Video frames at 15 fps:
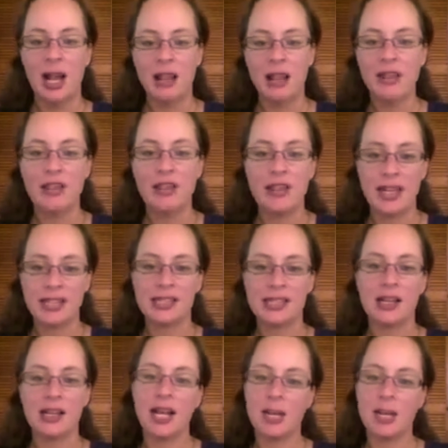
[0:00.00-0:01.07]
are there
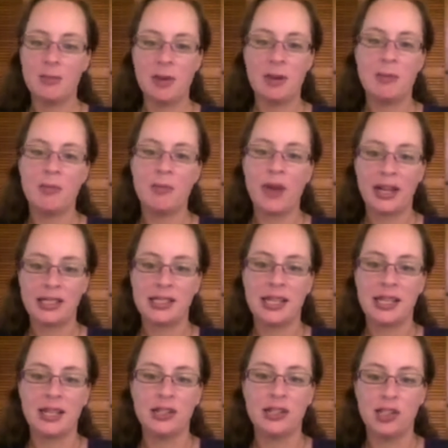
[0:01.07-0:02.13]
things that I can be
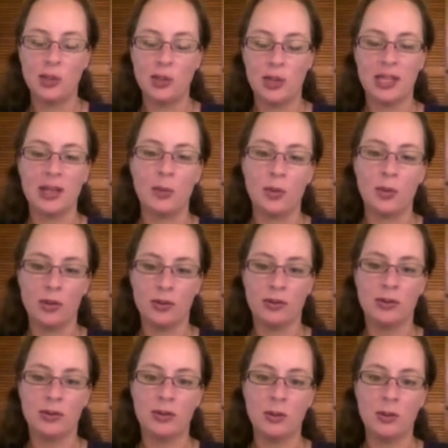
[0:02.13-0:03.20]
practicing and doing that
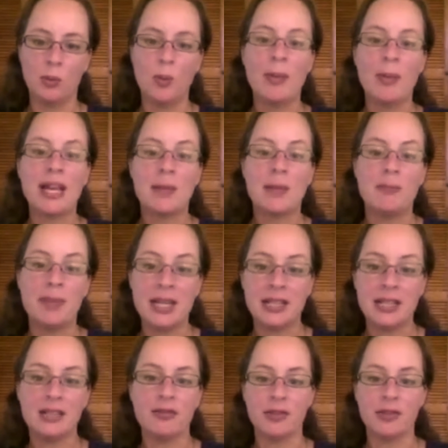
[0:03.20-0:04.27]
will make a
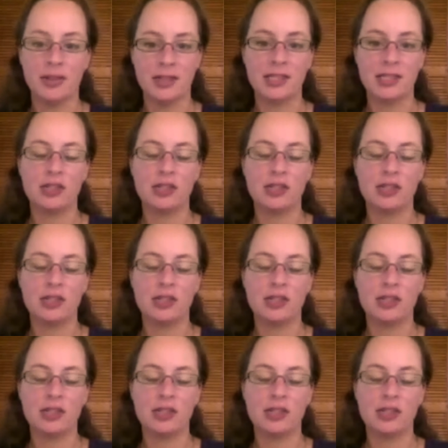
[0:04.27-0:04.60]
big difference,